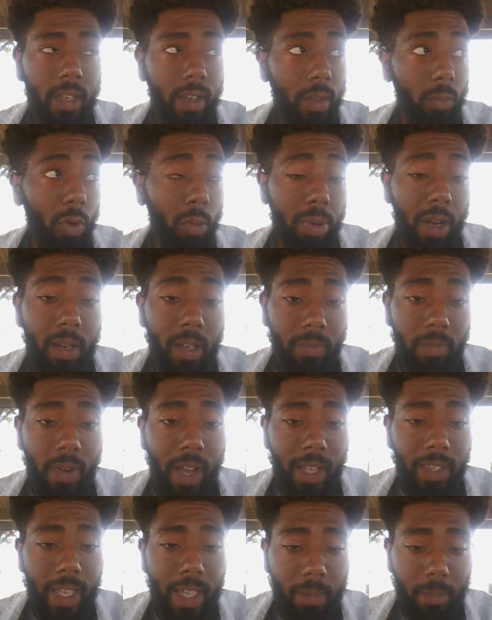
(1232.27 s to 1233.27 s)
and we'll probably
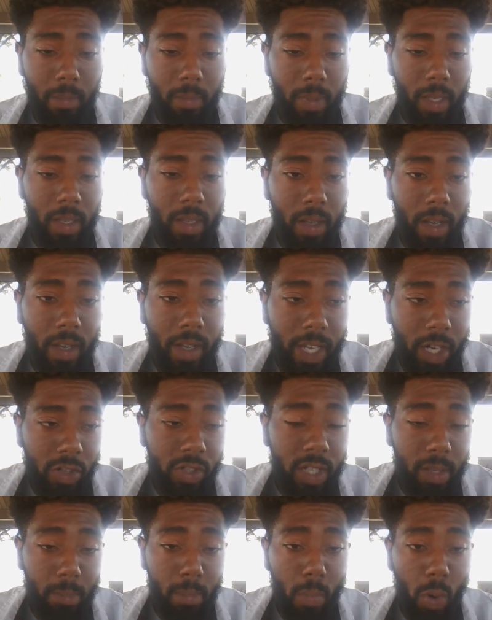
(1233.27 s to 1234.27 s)
find that uh,
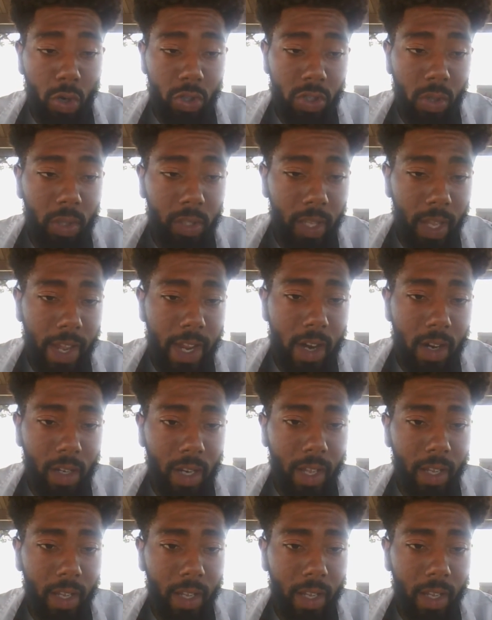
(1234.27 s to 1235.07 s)
energy more so in the air.